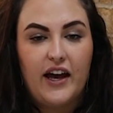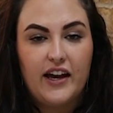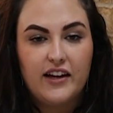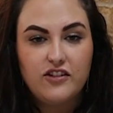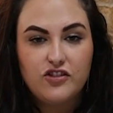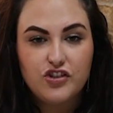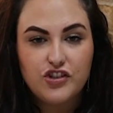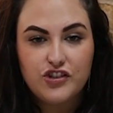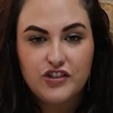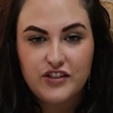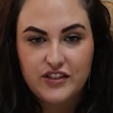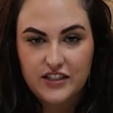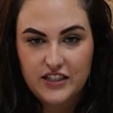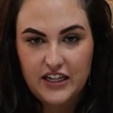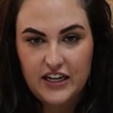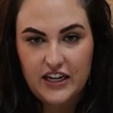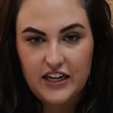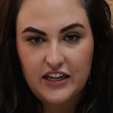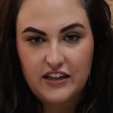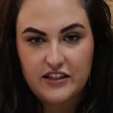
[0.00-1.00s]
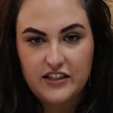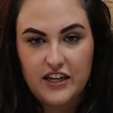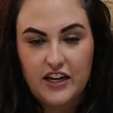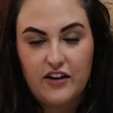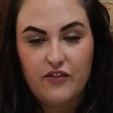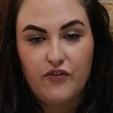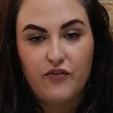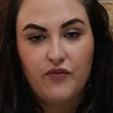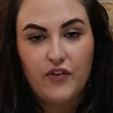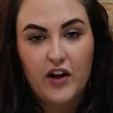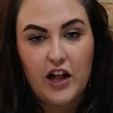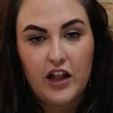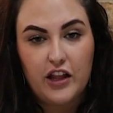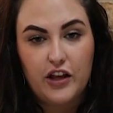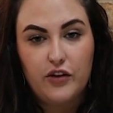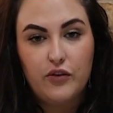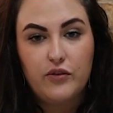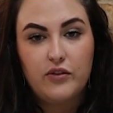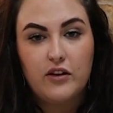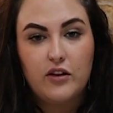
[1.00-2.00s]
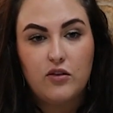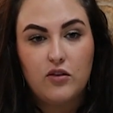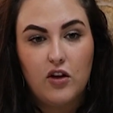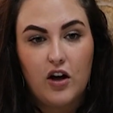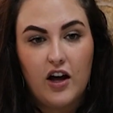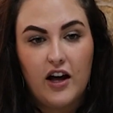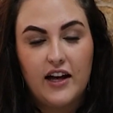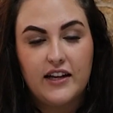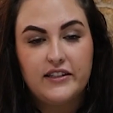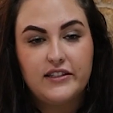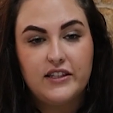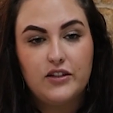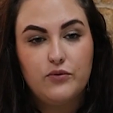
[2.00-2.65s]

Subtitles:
understand and follow the laws